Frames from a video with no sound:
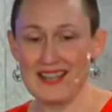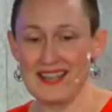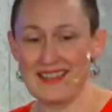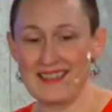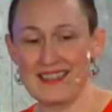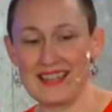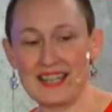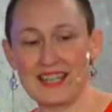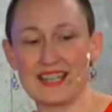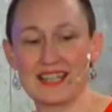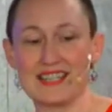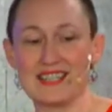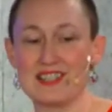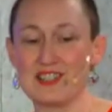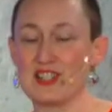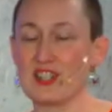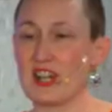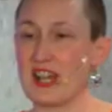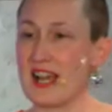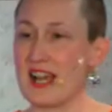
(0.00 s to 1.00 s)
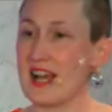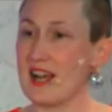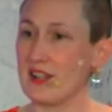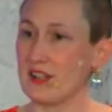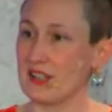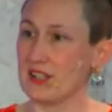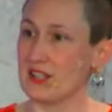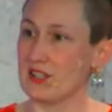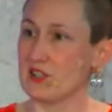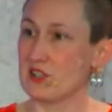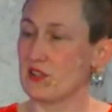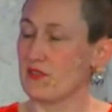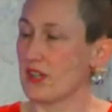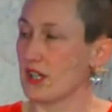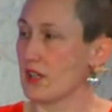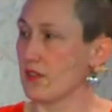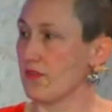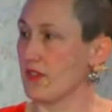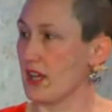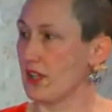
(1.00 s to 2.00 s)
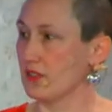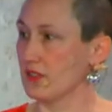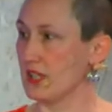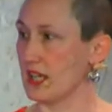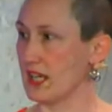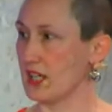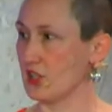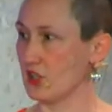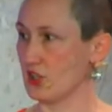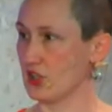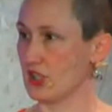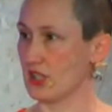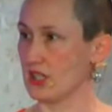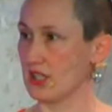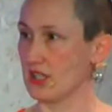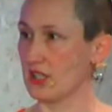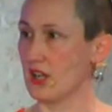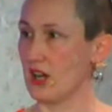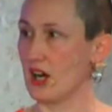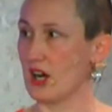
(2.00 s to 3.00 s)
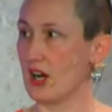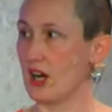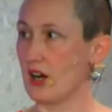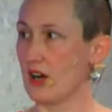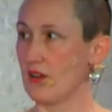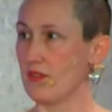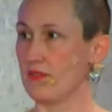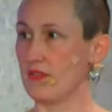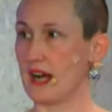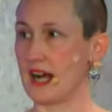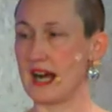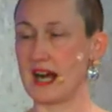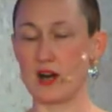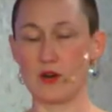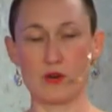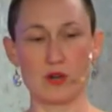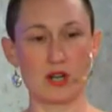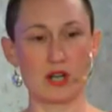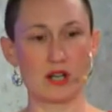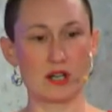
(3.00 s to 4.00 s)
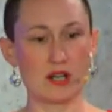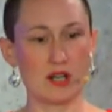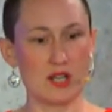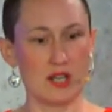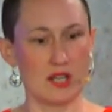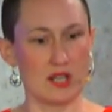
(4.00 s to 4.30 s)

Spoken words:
They can challenge the very foundation of our